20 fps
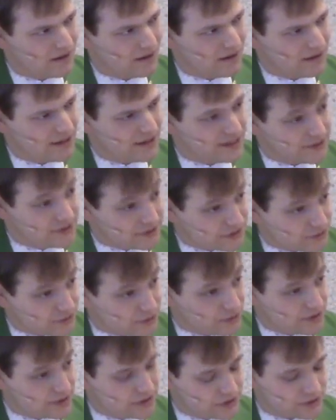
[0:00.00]
his
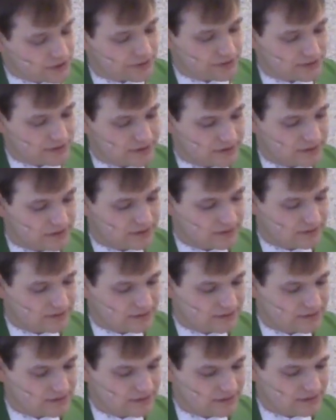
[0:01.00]
creatures.
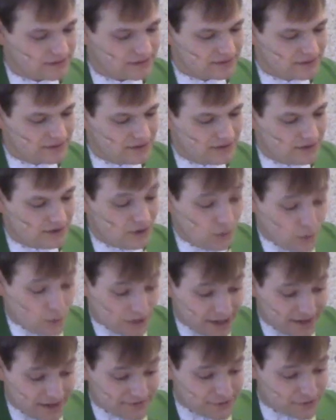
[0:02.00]
What
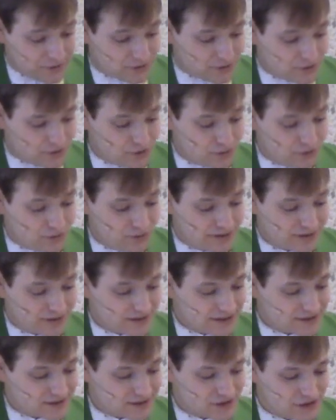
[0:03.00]
have you to do with
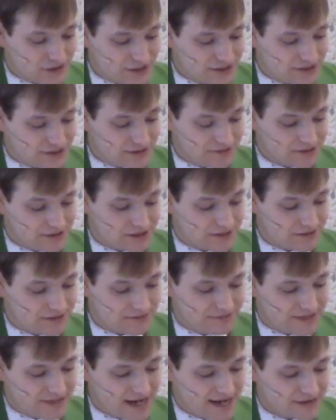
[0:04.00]
us, Jesus of
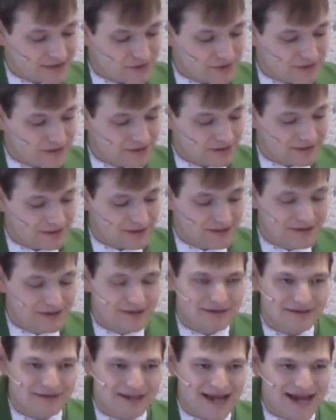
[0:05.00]
Nazareth?
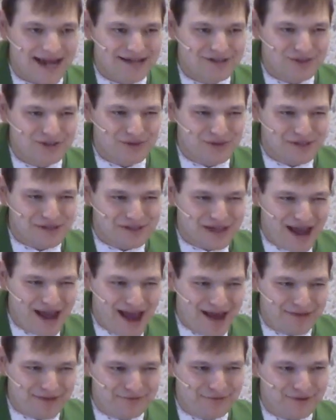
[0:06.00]
The answer is
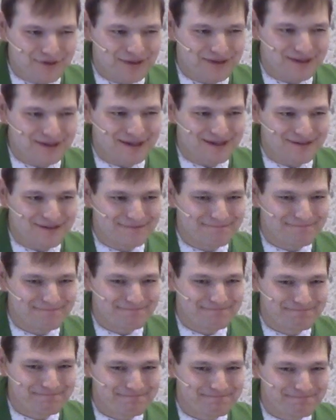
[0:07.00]
everything.
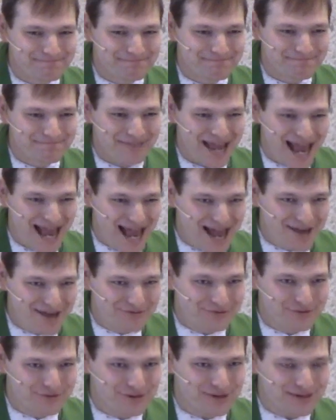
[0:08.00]

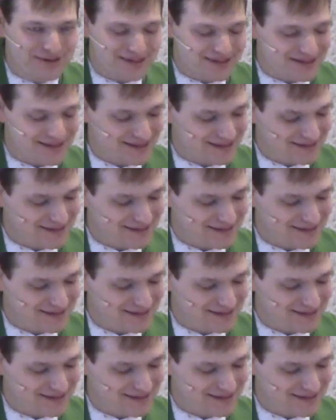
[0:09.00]
Everything.